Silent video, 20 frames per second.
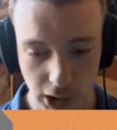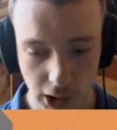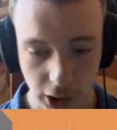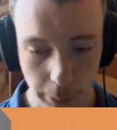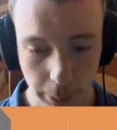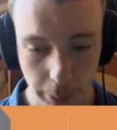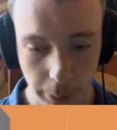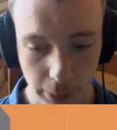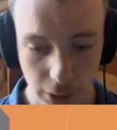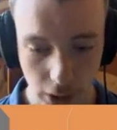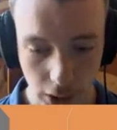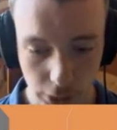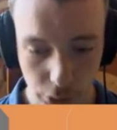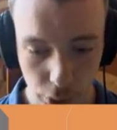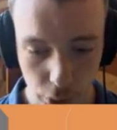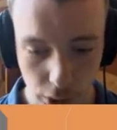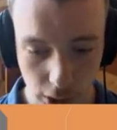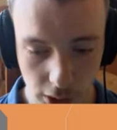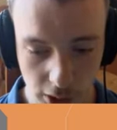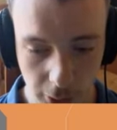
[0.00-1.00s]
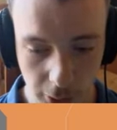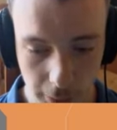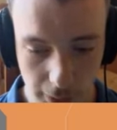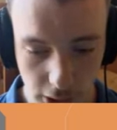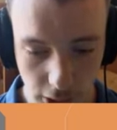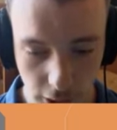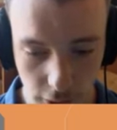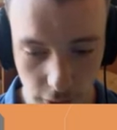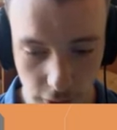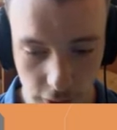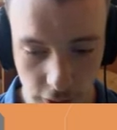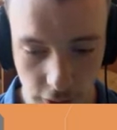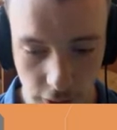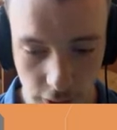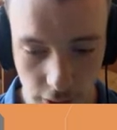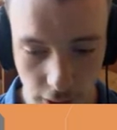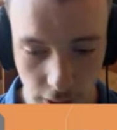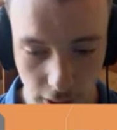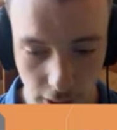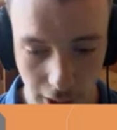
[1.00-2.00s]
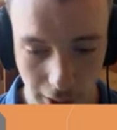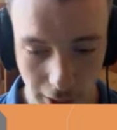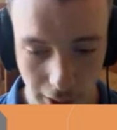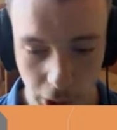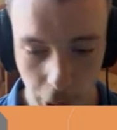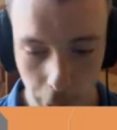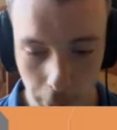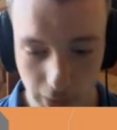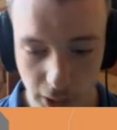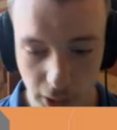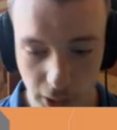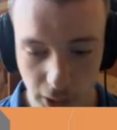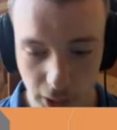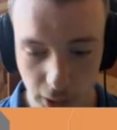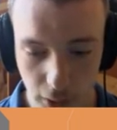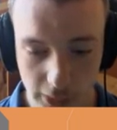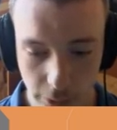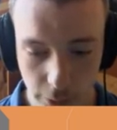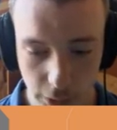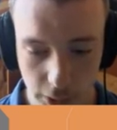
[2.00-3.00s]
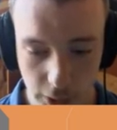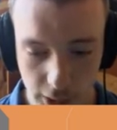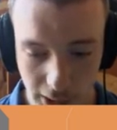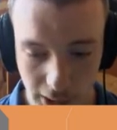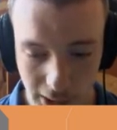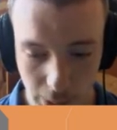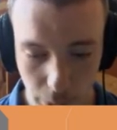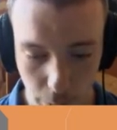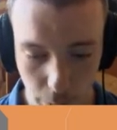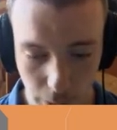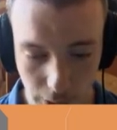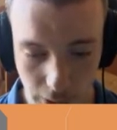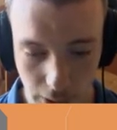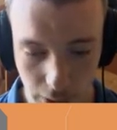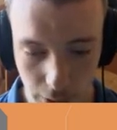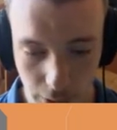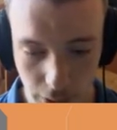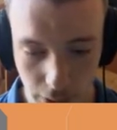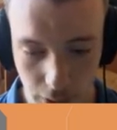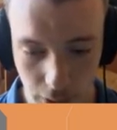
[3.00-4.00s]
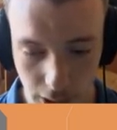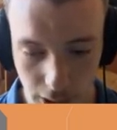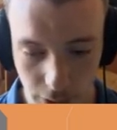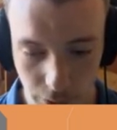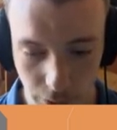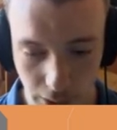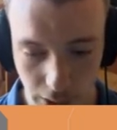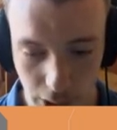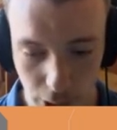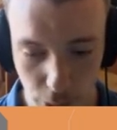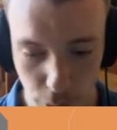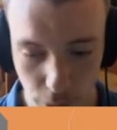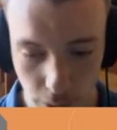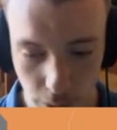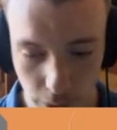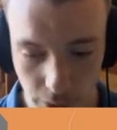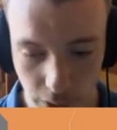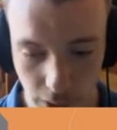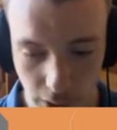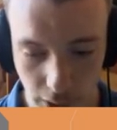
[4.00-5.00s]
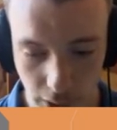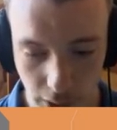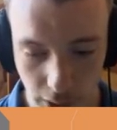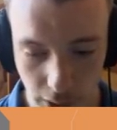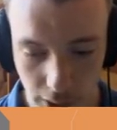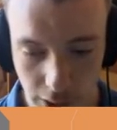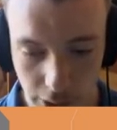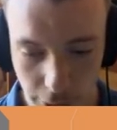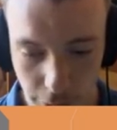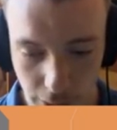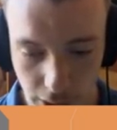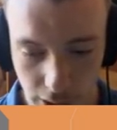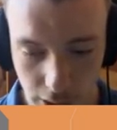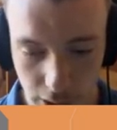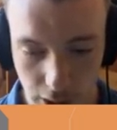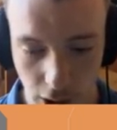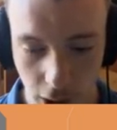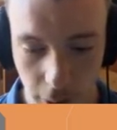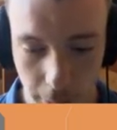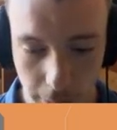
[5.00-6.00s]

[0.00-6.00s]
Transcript: that comments are also documentation. Nobody likes to read dense 1,000-line files with nary a